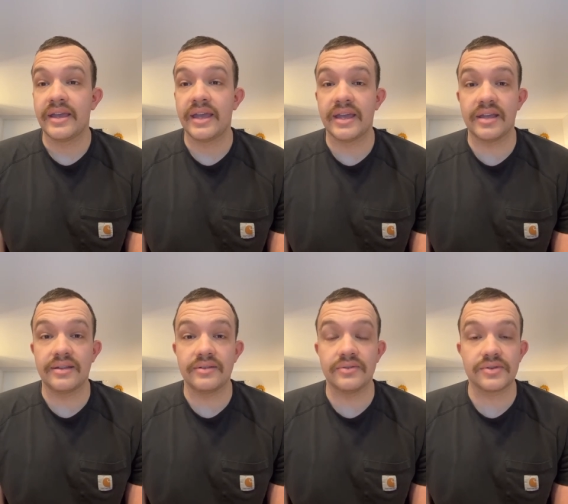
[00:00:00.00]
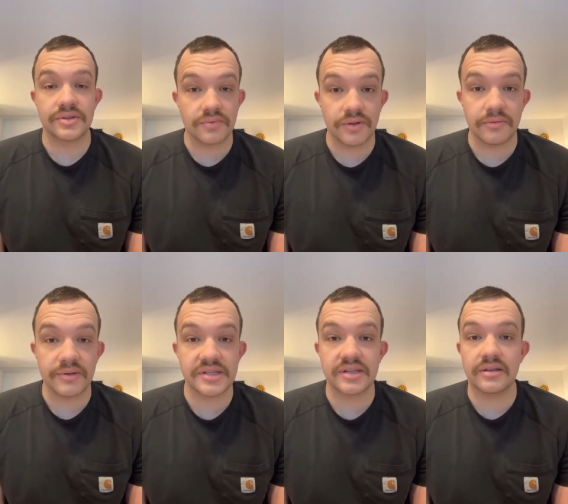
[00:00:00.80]
and you're just really
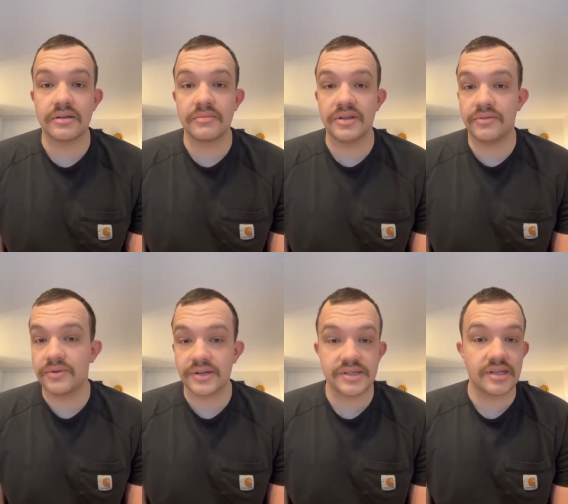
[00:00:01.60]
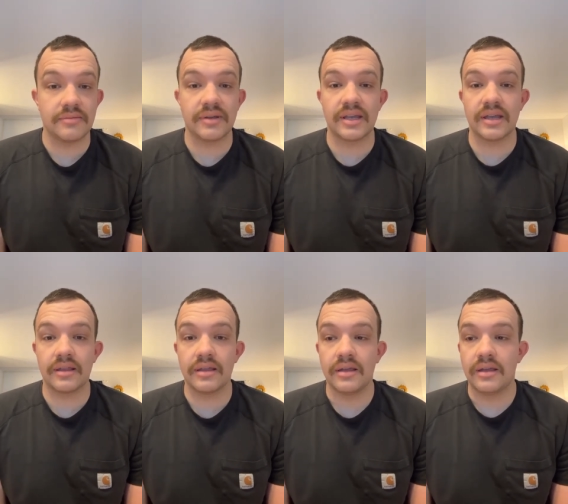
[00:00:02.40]
missing them and you want to see them
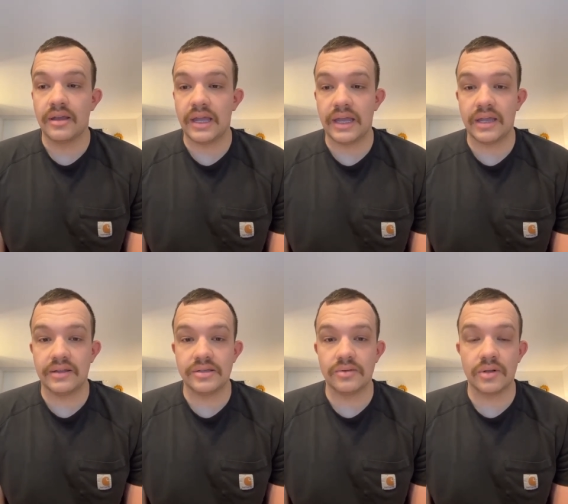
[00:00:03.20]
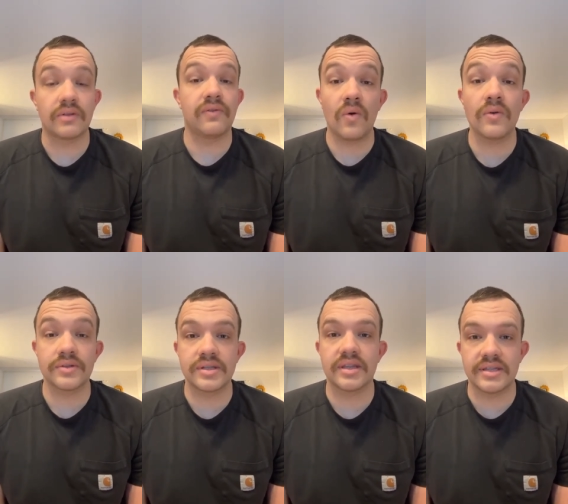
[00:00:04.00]
again, and you look
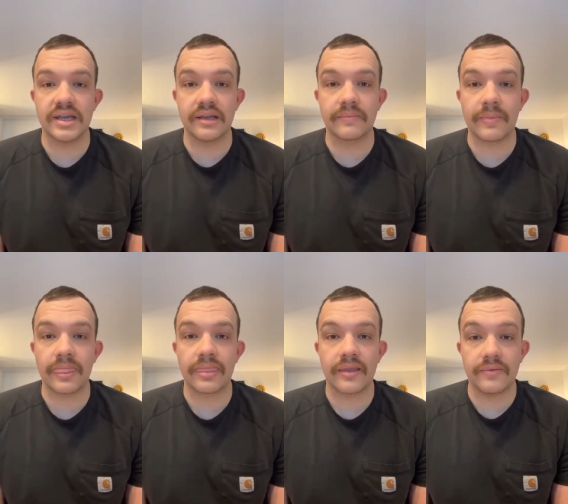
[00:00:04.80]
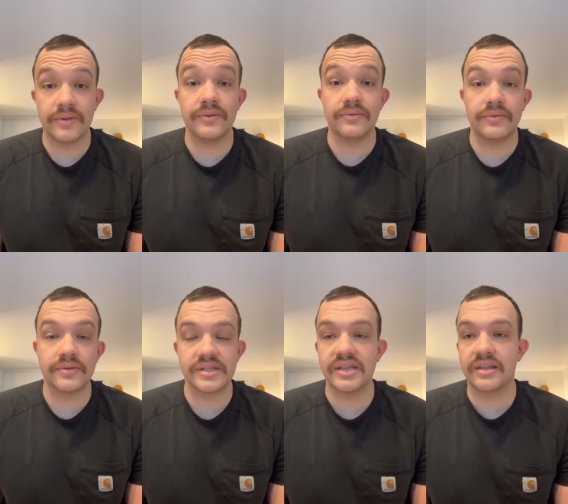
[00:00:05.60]
forward to the day when you
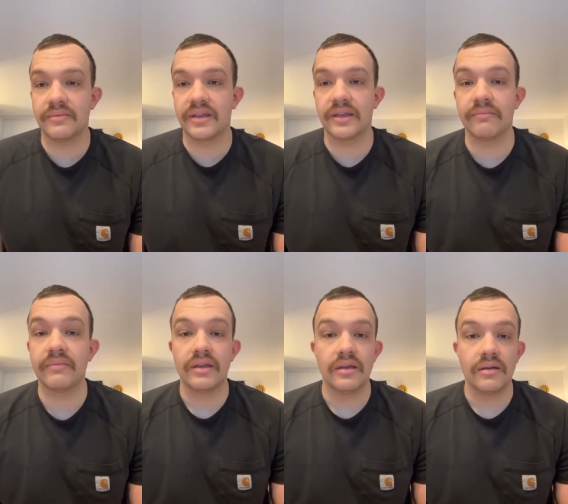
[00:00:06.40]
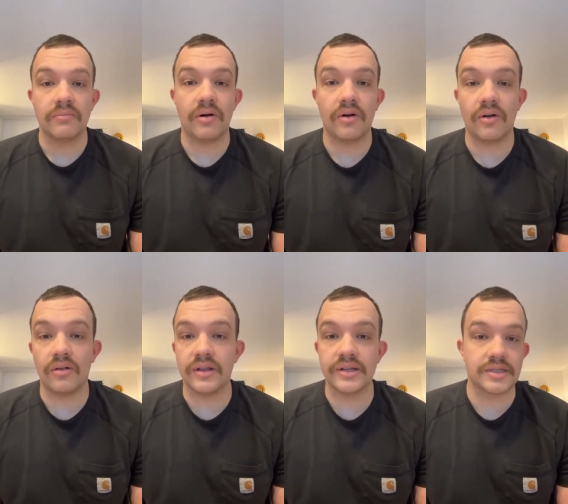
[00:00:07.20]
see them again.
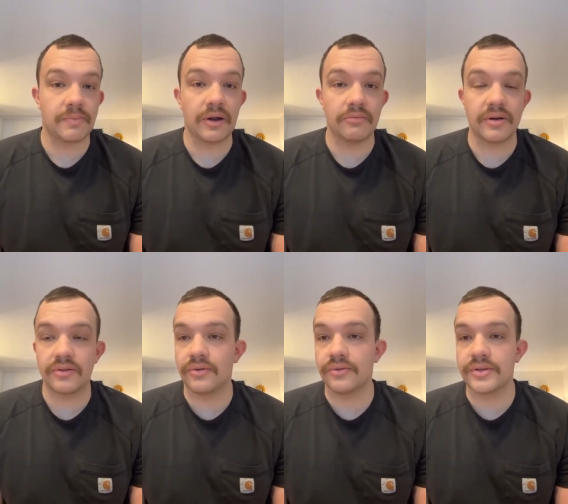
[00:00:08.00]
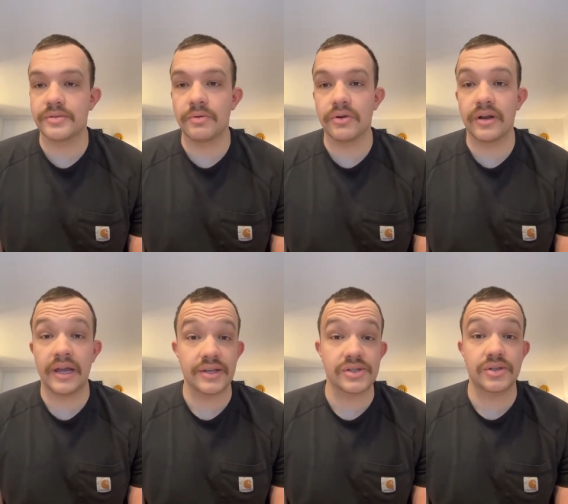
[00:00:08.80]
Paul, inspired by the Holy Spirit,
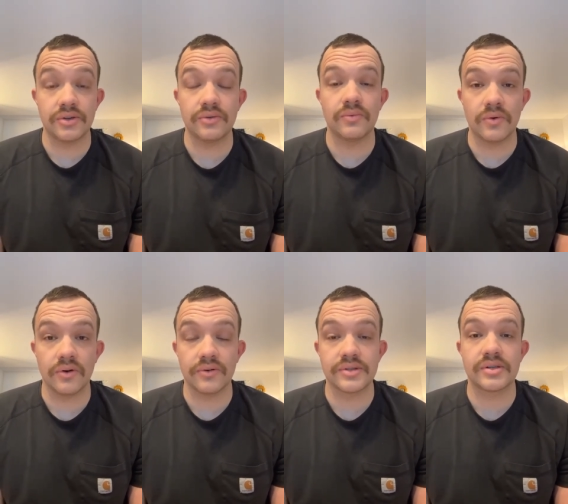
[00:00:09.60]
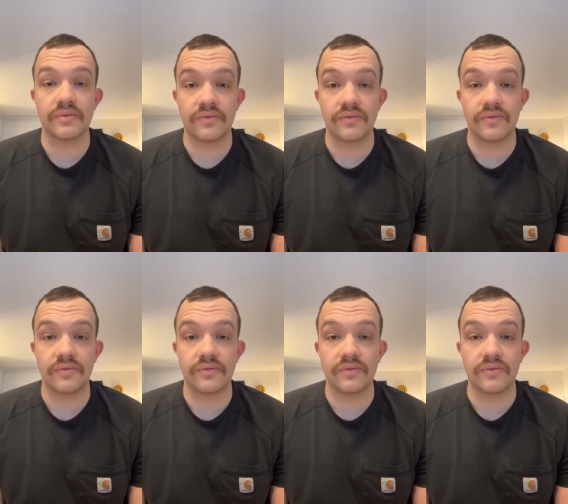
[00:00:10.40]
has good words